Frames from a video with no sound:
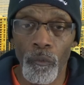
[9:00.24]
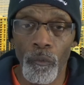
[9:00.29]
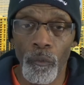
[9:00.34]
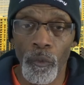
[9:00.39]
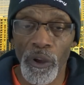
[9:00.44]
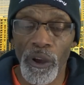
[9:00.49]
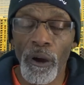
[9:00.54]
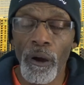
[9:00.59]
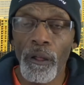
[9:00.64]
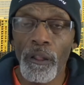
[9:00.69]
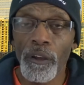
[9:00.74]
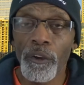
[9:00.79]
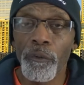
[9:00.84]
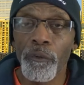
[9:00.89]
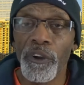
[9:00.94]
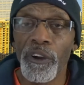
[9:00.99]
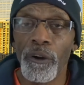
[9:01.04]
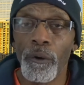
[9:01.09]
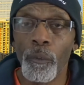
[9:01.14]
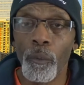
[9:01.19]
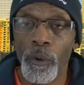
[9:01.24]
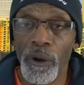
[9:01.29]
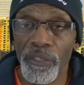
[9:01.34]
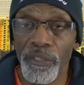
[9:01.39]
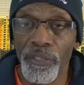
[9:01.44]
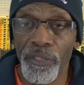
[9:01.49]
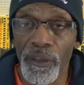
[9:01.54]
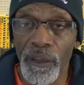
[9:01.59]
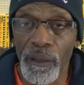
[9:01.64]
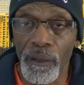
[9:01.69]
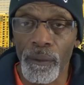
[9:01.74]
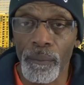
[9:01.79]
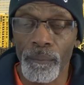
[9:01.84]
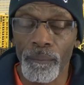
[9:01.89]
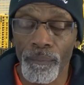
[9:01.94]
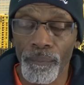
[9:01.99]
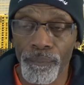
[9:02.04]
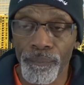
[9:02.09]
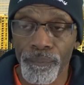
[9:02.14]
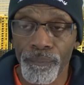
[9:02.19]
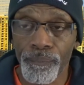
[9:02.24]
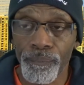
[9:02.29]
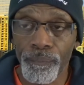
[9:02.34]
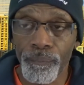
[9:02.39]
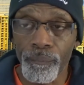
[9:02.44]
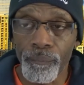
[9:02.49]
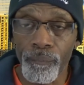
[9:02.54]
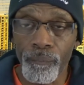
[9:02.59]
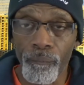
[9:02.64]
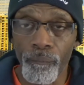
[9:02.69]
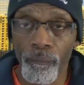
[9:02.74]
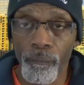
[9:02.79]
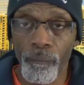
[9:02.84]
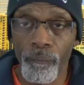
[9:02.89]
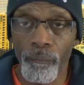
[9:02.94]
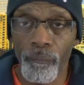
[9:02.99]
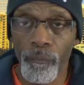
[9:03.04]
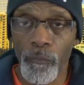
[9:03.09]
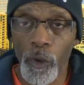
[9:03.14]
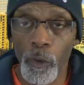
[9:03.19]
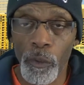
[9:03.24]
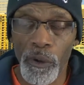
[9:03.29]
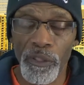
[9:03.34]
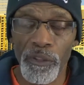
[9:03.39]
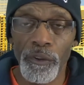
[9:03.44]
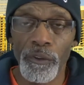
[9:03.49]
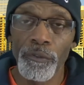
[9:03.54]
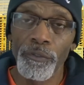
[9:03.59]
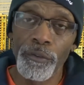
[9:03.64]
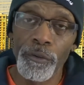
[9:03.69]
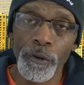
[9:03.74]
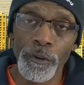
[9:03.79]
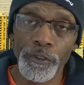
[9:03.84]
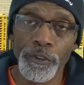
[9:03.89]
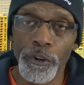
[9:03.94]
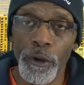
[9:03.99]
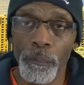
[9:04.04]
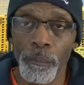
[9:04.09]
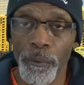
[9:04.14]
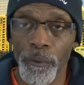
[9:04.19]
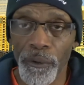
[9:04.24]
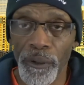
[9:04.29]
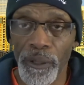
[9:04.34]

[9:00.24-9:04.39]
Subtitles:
we all agree on one thing, whether you're for Trump or